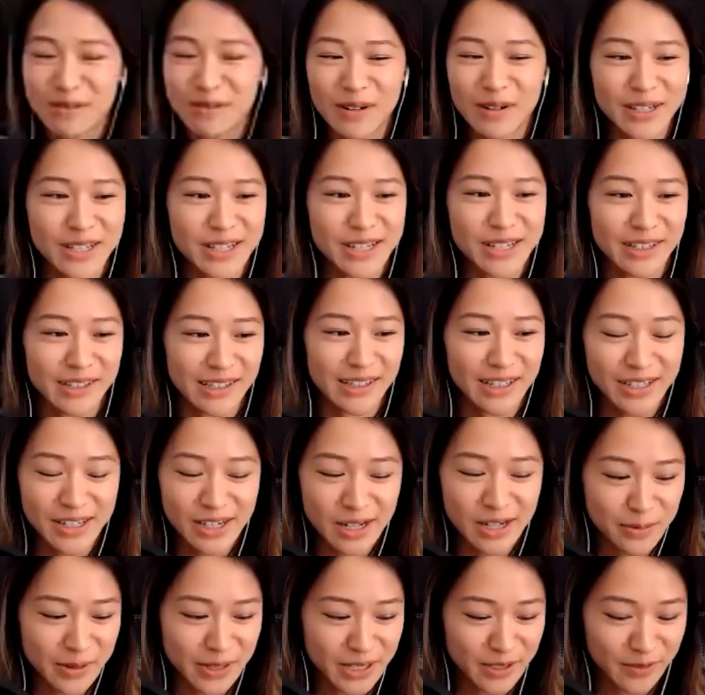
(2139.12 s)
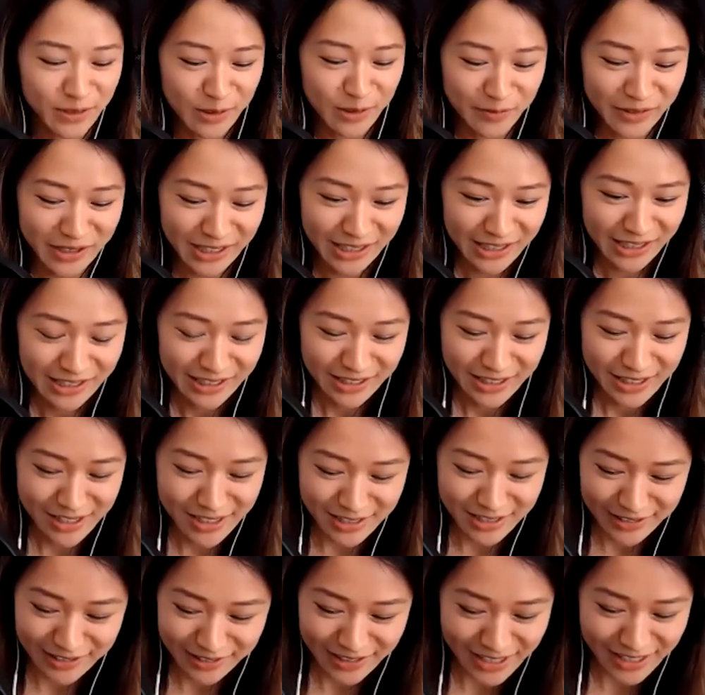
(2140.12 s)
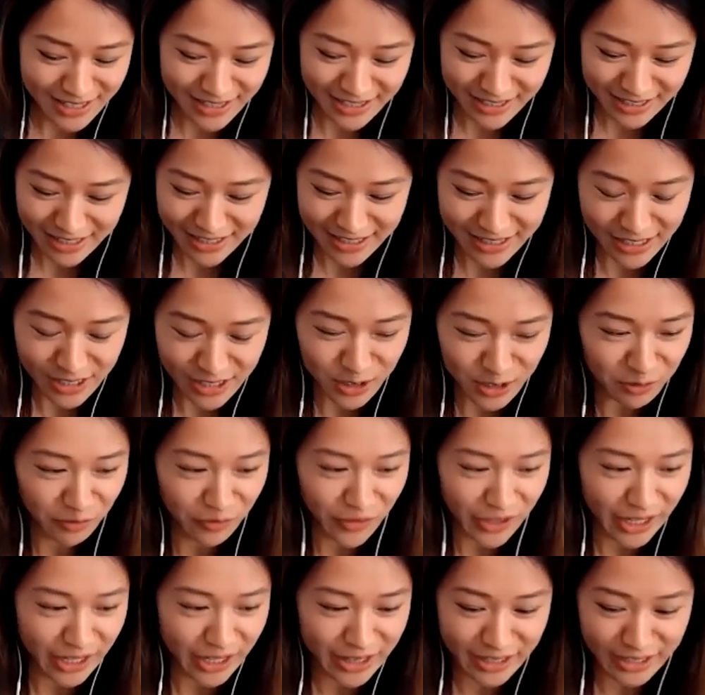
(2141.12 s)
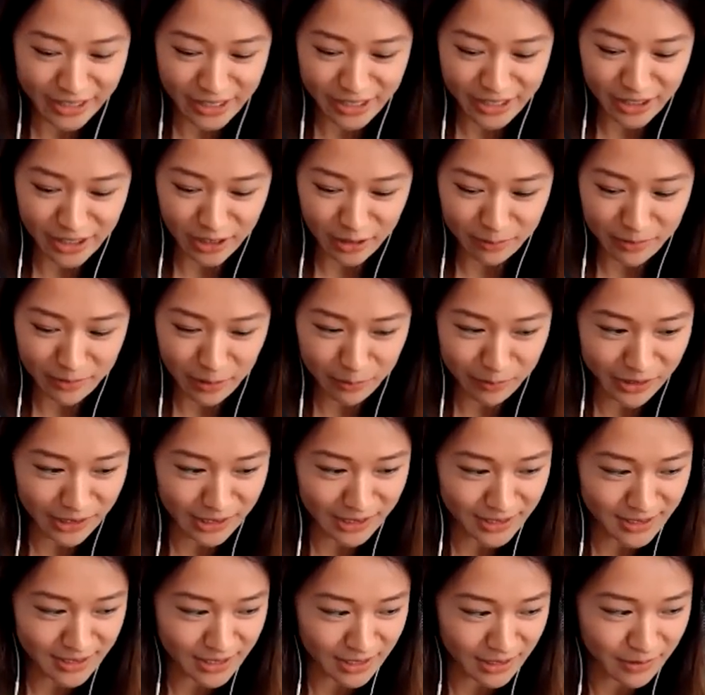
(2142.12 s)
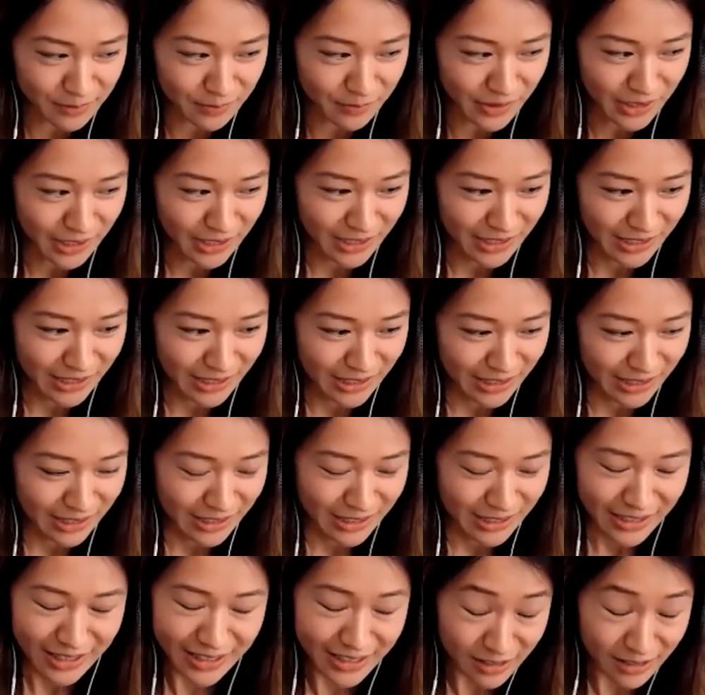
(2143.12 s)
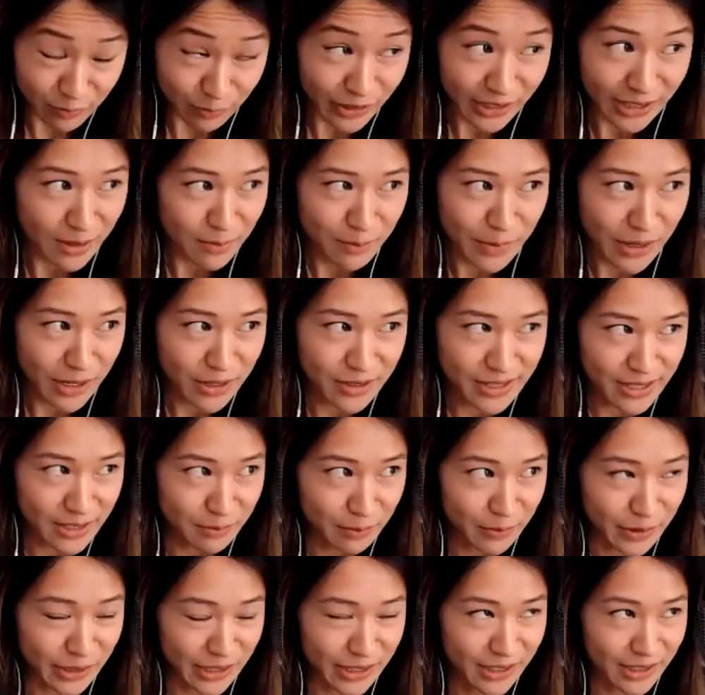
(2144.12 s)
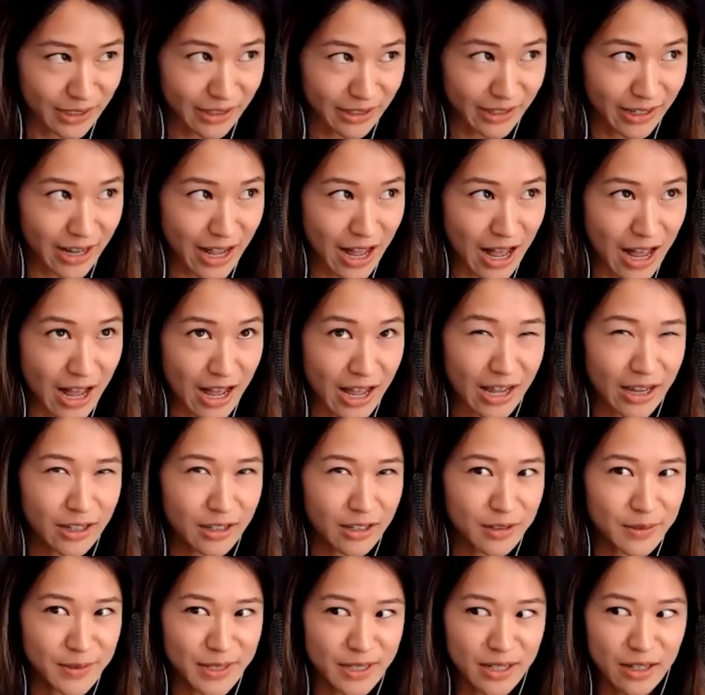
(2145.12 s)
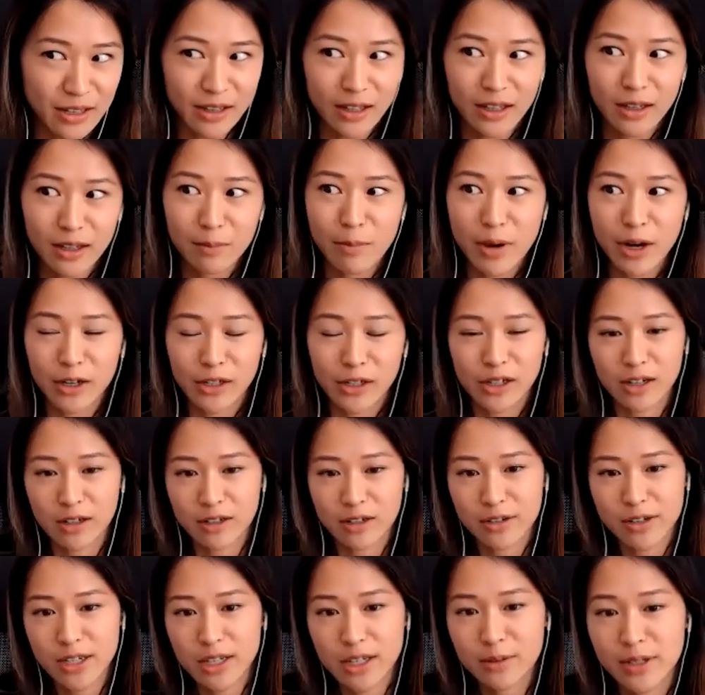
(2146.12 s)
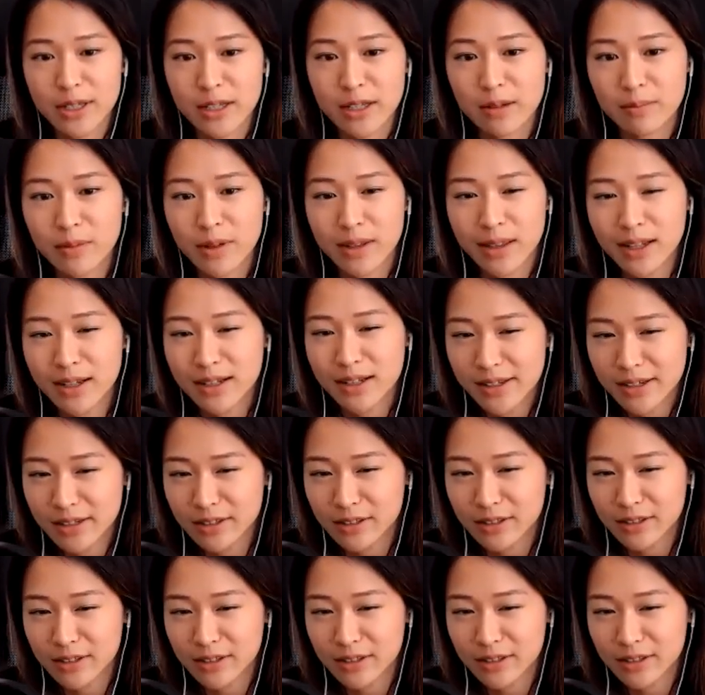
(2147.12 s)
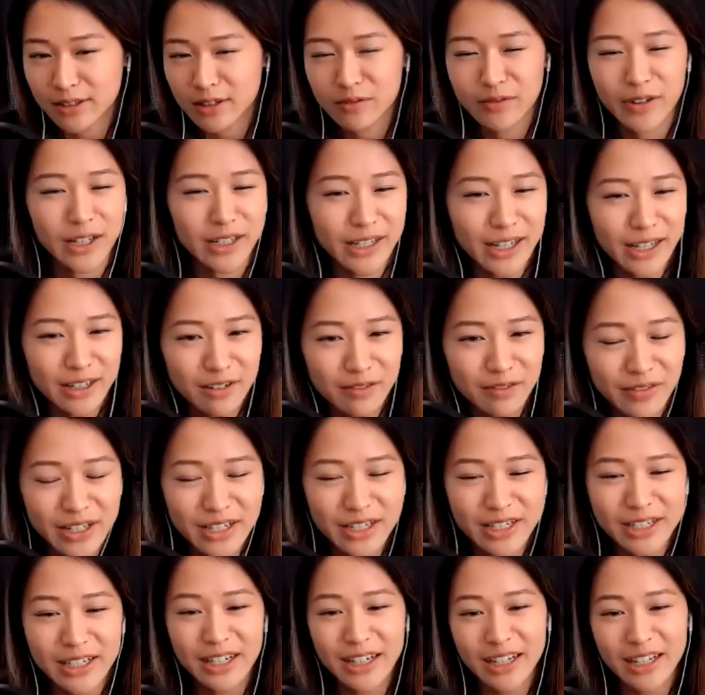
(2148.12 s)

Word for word: talk. I'll talk about this for a bit. So it's it's such a funny thing to talk about because um, really embarrassing. But I used to think meritocracy was something that Silicon Valley had invented,